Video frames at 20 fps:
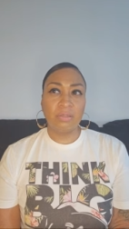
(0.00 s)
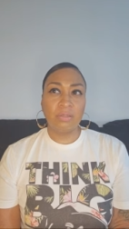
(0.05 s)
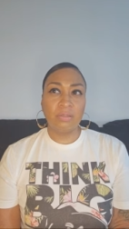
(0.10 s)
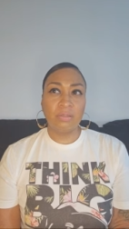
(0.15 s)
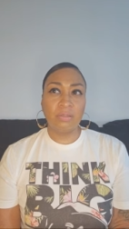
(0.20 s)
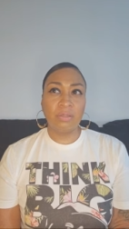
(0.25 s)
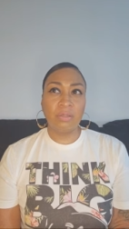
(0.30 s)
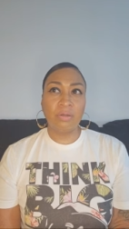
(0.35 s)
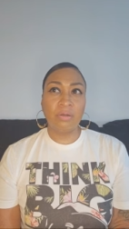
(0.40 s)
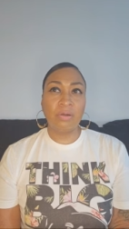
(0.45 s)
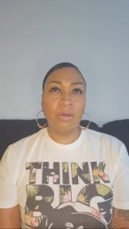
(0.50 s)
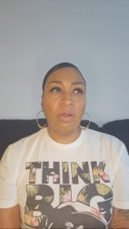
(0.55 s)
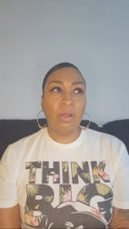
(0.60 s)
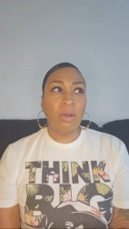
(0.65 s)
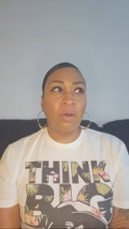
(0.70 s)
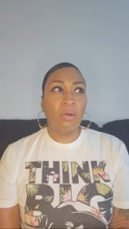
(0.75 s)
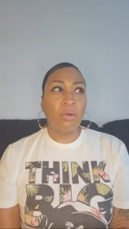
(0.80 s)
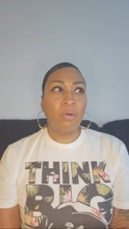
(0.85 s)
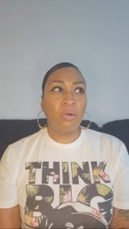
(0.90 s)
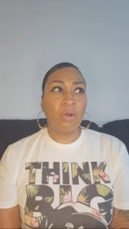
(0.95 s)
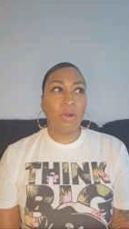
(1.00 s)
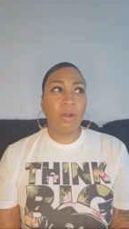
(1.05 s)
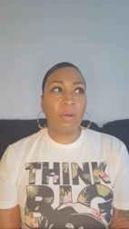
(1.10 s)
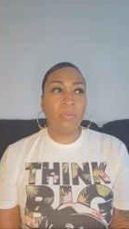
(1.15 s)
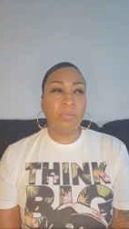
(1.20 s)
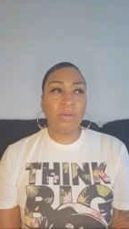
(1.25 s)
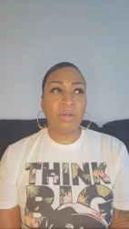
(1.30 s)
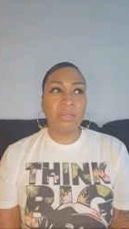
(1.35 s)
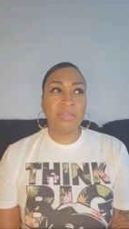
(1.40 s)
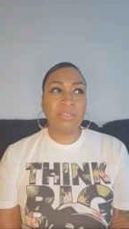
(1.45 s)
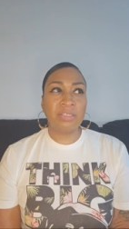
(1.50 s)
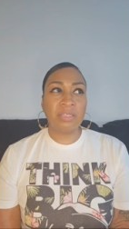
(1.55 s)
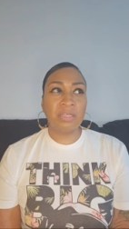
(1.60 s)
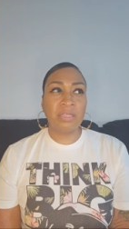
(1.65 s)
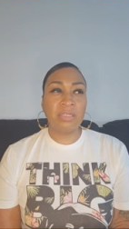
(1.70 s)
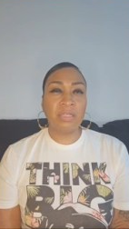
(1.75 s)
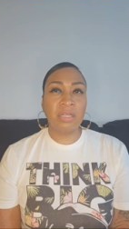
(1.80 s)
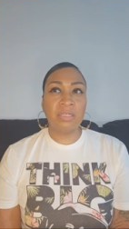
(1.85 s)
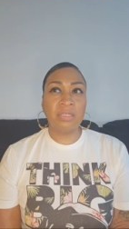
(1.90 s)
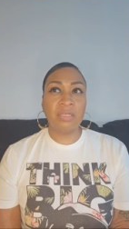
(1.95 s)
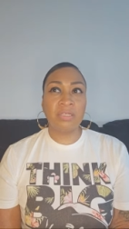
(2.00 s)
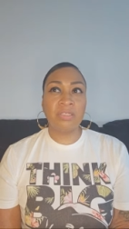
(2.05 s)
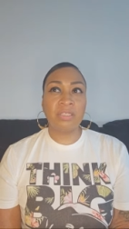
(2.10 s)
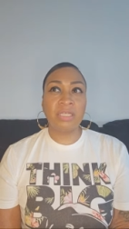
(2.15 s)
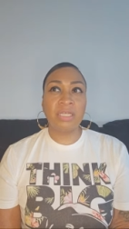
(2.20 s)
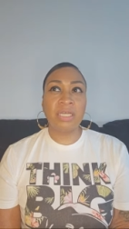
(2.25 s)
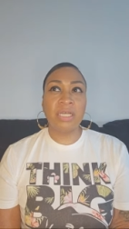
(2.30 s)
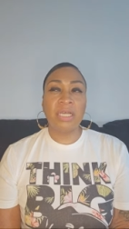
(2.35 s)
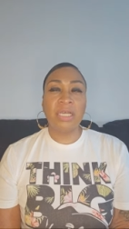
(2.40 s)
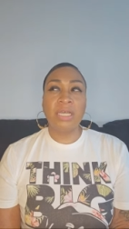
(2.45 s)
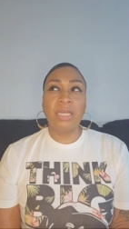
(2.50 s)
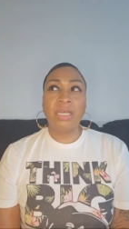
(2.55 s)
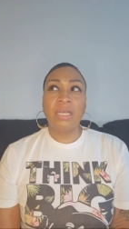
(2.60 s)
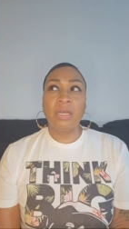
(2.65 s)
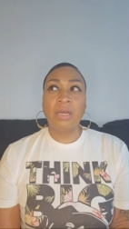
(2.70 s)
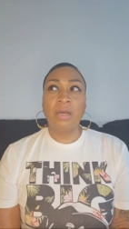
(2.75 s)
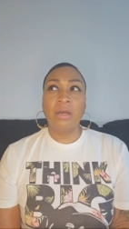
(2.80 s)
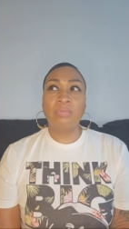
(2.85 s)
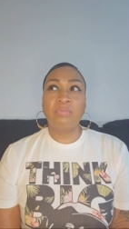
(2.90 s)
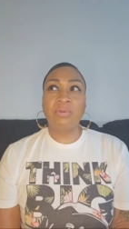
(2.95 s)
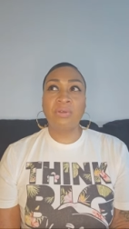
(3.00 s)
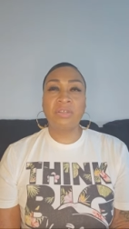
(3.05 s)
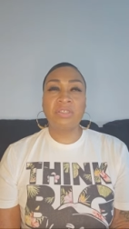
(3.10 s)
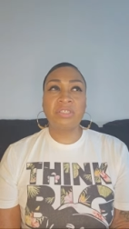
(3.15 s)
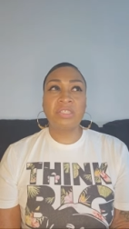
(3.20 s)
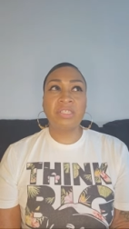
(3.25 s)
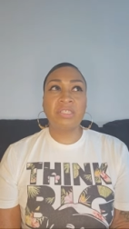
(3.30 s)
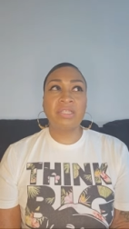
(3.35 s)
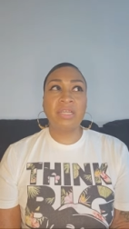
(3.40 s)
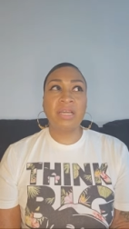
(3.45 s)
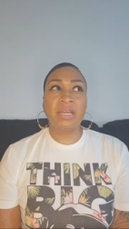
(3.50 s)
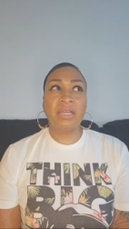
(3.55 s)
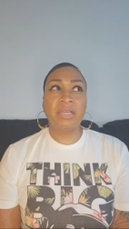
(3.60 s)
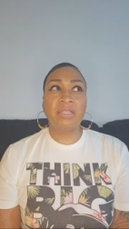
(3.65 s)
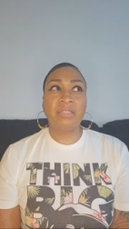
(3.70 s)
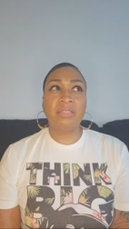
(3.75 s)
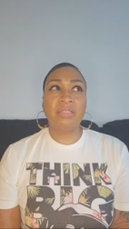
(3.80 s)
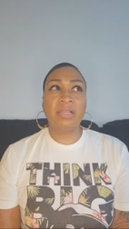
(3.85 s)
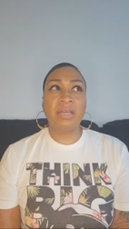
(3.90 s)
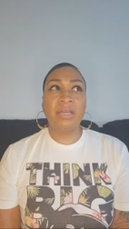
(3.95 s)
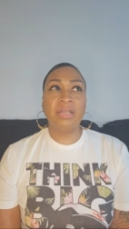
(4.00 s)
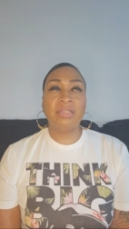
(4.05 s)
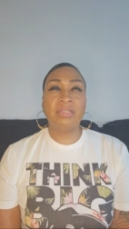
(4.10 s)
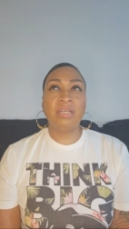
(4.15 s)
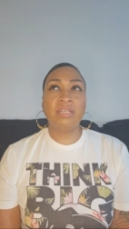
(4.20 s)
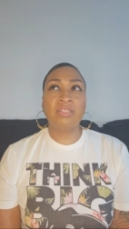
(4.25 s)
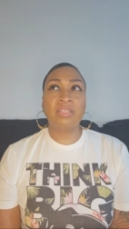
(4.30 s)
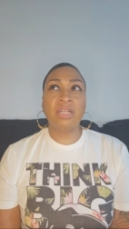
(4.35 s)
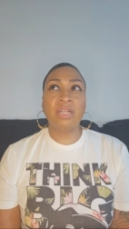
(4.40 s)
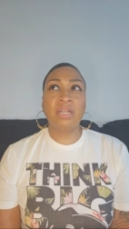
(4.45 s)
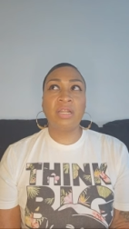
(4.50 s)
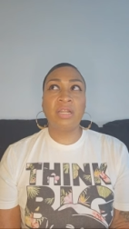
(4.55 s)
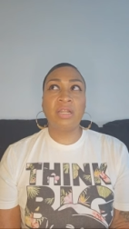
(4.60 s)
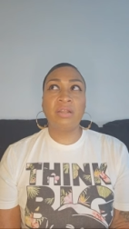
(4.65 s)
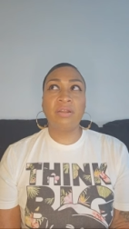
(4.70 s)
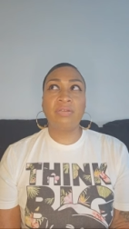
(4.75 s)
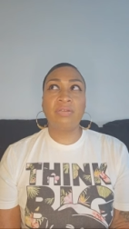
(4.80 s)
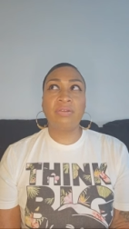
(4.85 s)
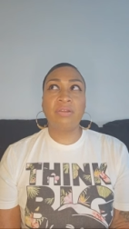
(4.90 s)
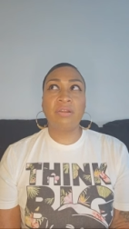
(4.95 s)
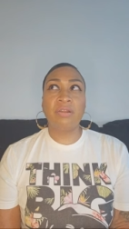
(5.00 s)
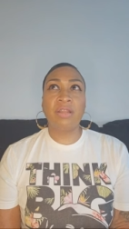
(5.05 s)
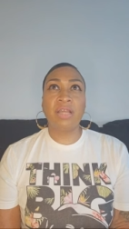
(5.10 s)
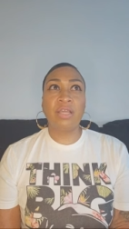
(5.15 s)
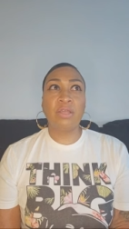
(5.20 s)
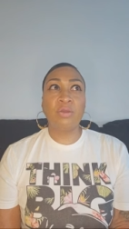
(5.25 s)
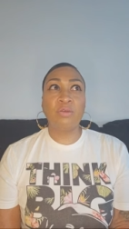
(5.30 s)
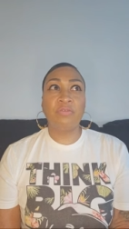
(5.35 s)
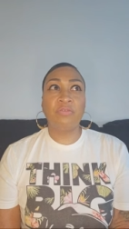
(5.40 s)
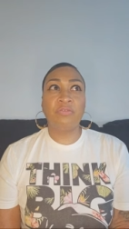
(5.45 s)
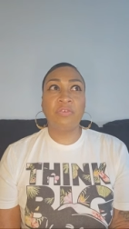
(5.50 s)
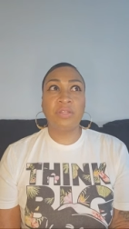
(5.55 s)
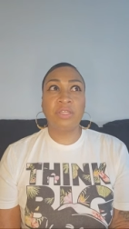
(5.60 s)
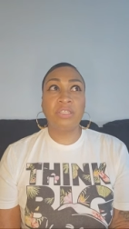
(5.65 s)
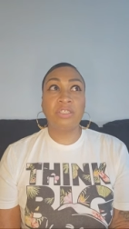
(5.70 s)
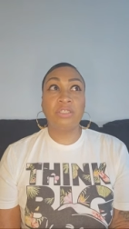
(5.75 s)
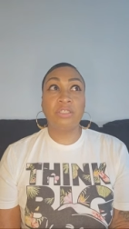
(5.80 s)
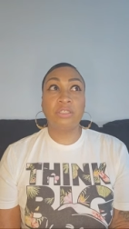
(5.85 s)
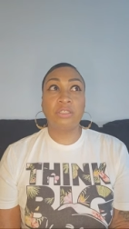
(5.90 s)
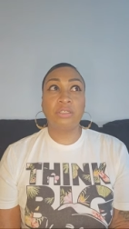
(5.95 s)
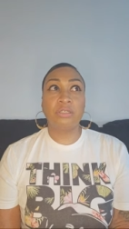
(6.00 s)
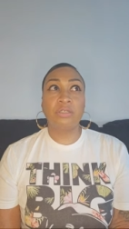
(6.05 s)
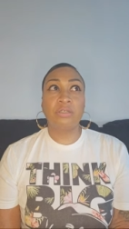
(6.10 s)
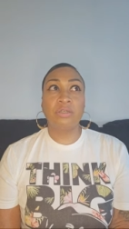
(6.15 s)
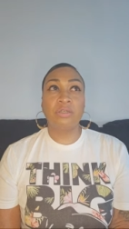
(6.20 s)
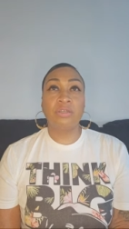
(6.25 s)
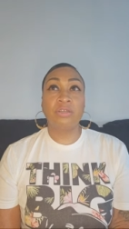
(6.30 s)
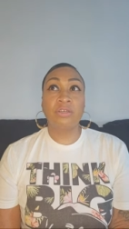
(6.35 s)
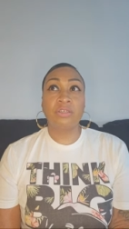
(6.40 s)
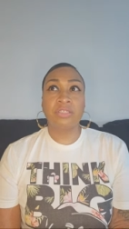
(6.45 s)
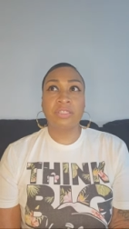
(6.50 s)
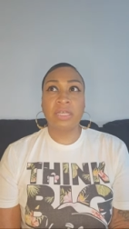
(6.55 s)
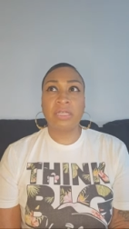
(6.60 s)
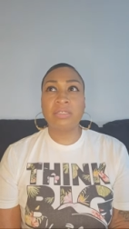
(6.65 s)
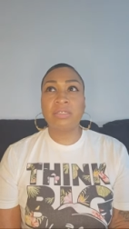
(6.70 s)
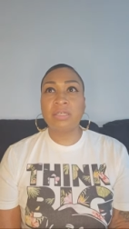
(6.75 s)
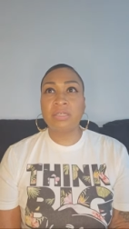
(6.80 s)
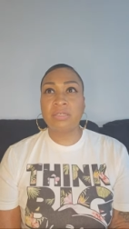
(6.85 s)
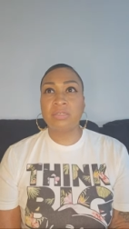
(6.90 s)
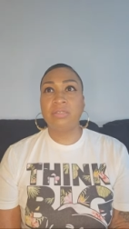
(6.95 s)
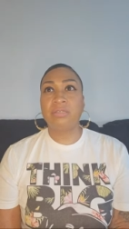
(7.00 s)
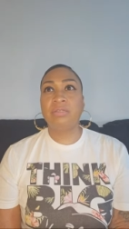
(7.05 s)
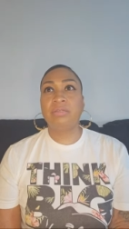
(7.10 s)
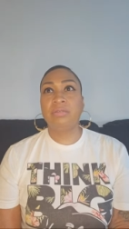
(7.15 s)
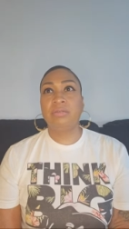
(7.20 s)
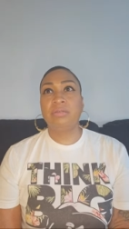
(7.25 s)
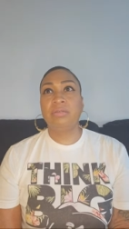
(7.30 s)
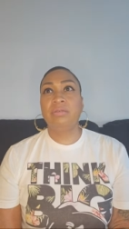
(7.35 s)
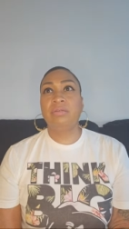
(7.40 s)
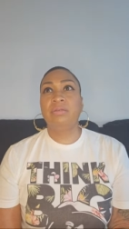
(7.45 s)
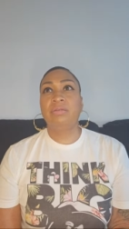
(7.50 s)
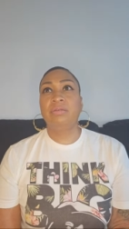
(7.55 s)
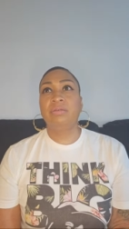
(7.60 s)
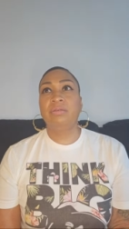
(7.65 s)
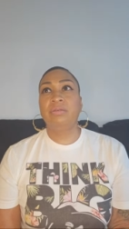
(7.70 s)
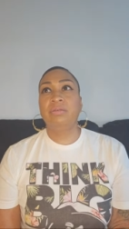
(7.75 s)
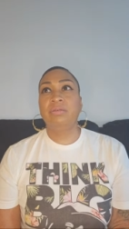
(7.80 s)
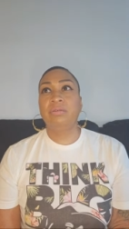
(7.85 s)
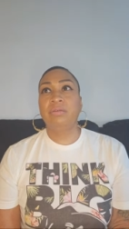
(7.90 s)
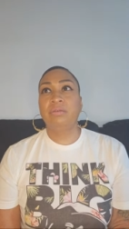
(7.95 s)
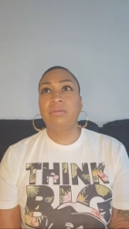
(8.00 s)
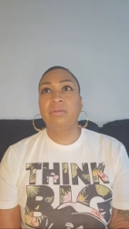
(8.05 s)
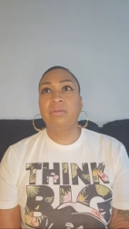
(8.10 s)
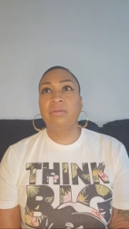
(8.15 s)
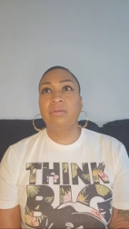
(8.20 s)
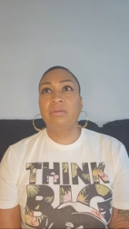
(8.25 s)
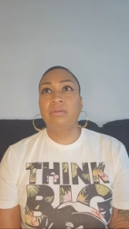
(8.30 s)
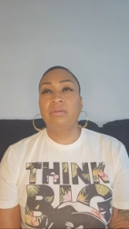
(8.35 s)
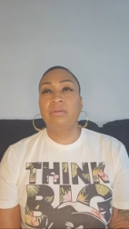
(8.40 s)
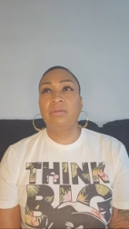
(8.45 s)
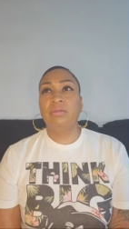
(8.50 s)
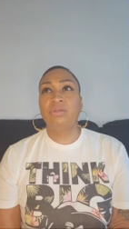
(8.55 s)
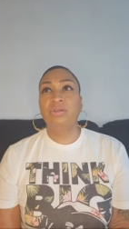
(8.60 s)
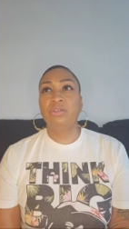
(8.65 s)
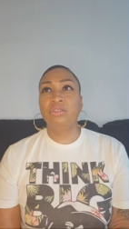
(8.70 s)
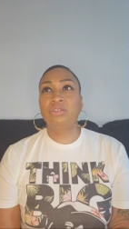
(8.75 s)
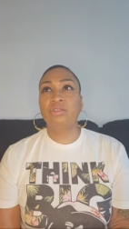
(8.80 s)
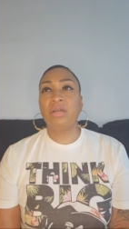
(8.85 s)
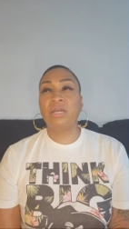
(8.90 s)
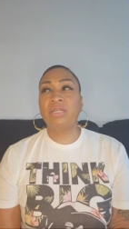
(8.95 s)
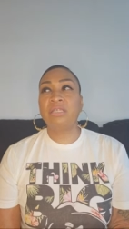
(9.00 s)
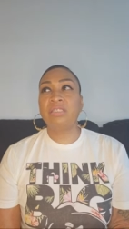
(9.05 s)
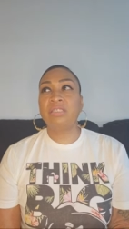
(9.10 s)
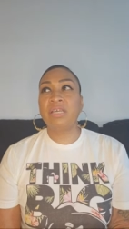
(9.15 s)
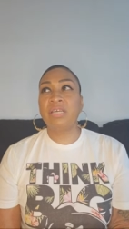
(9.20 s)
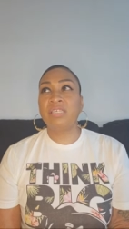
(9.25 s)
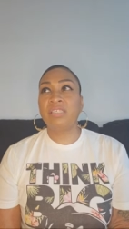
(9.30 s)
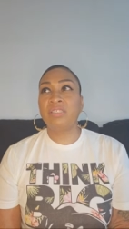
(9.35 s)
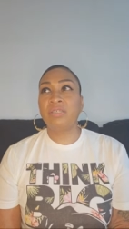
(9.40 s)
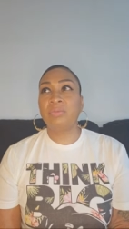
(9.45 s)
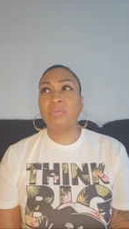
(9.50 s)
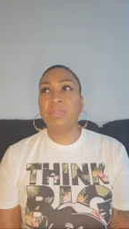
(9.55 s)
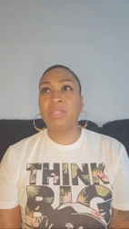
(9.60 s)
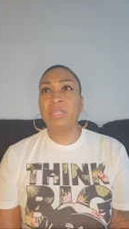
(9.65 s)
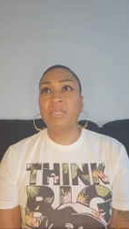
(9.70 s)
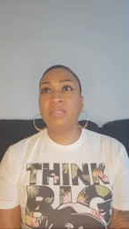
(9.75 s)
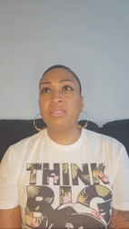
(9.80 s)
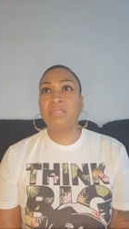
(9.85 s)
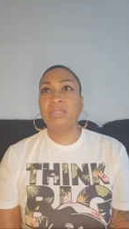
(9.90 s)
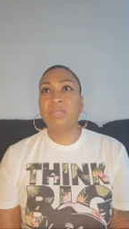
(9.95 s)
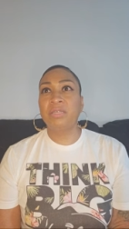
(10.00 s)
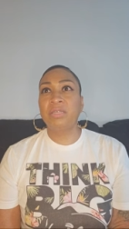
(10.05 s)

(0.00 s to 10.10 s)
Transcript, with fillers: you know or a person that doesn't a person that that doesn't let you finish your sentence you're trying to say something